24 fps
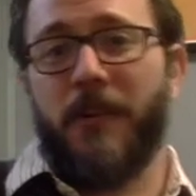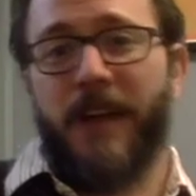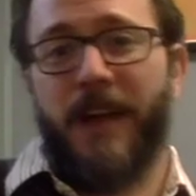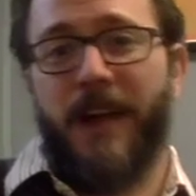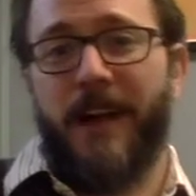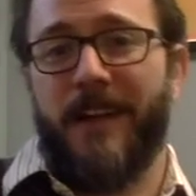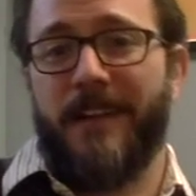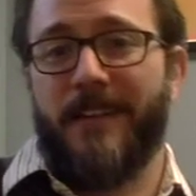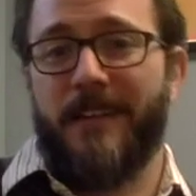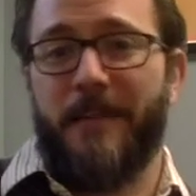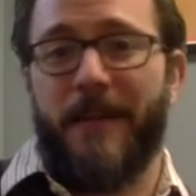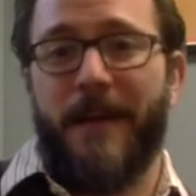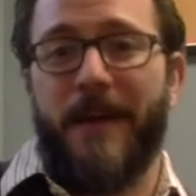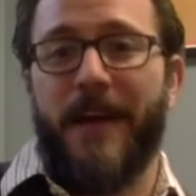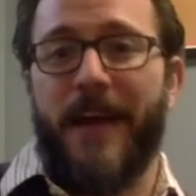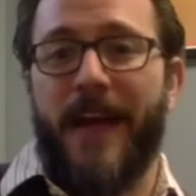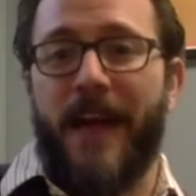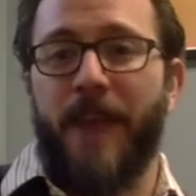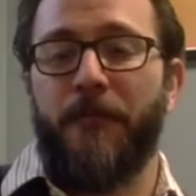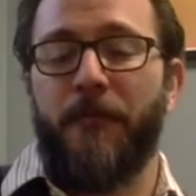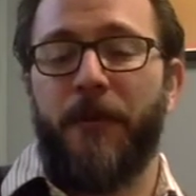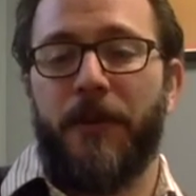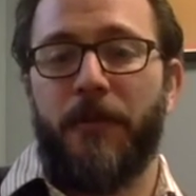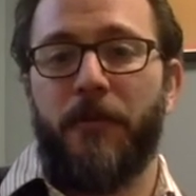Kant about
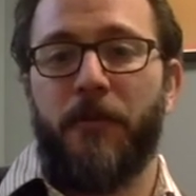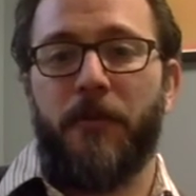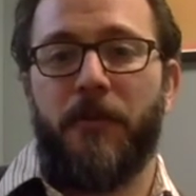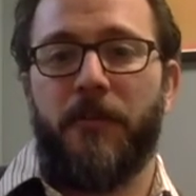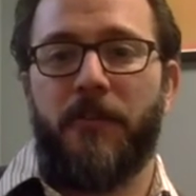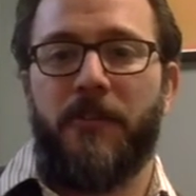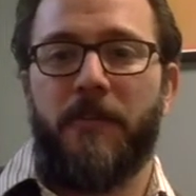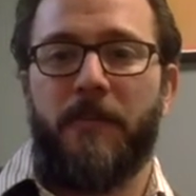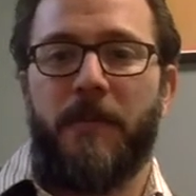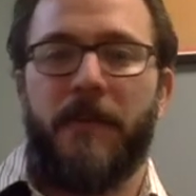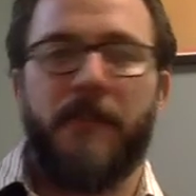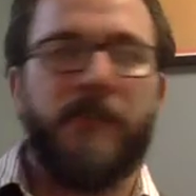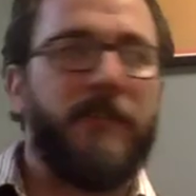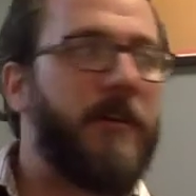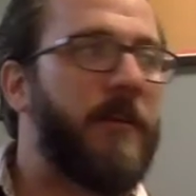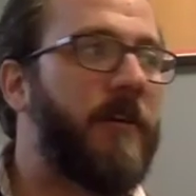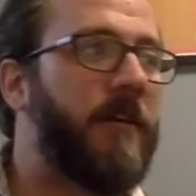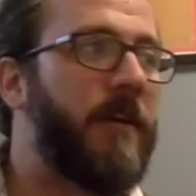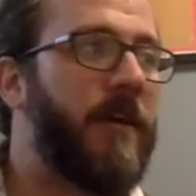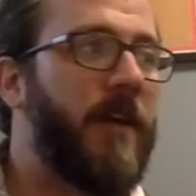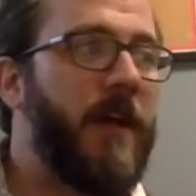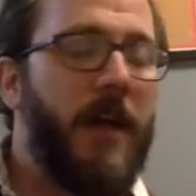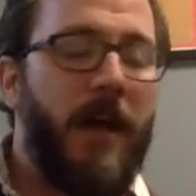halfway through the semester,